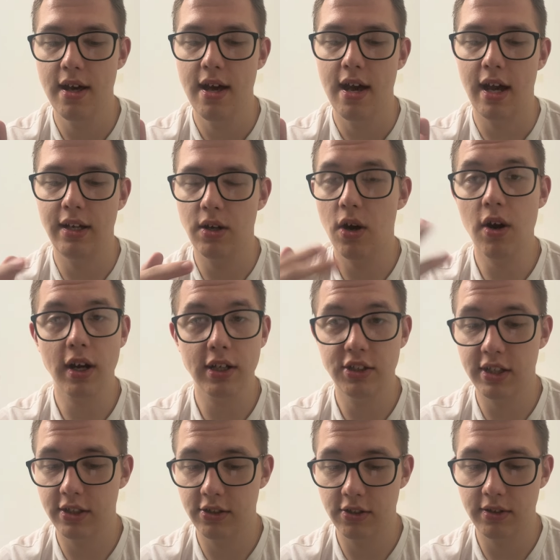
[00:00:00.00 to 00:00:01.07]
and
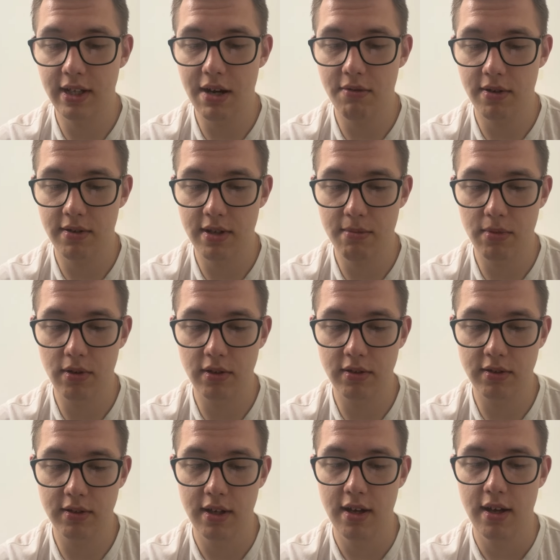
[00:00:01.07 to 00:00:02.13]
architecture that
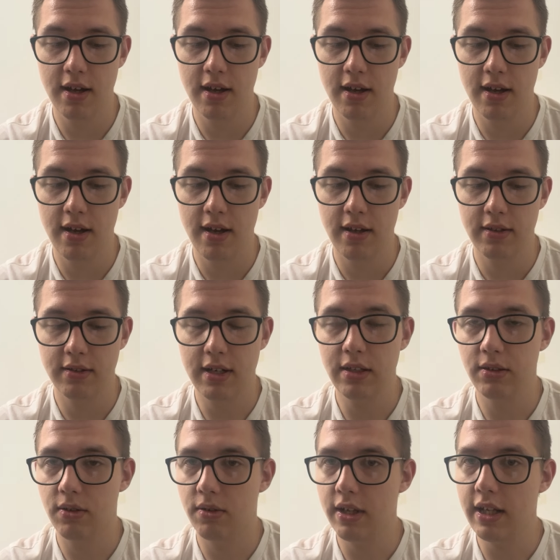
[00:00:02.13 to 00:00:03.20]
resembles
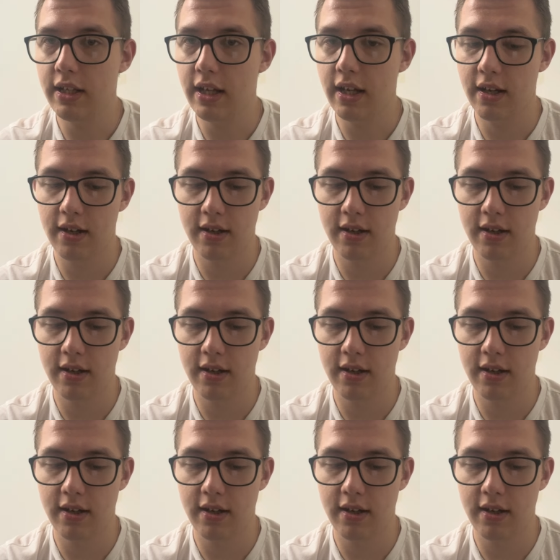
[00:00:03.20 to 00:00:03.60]
Santorini,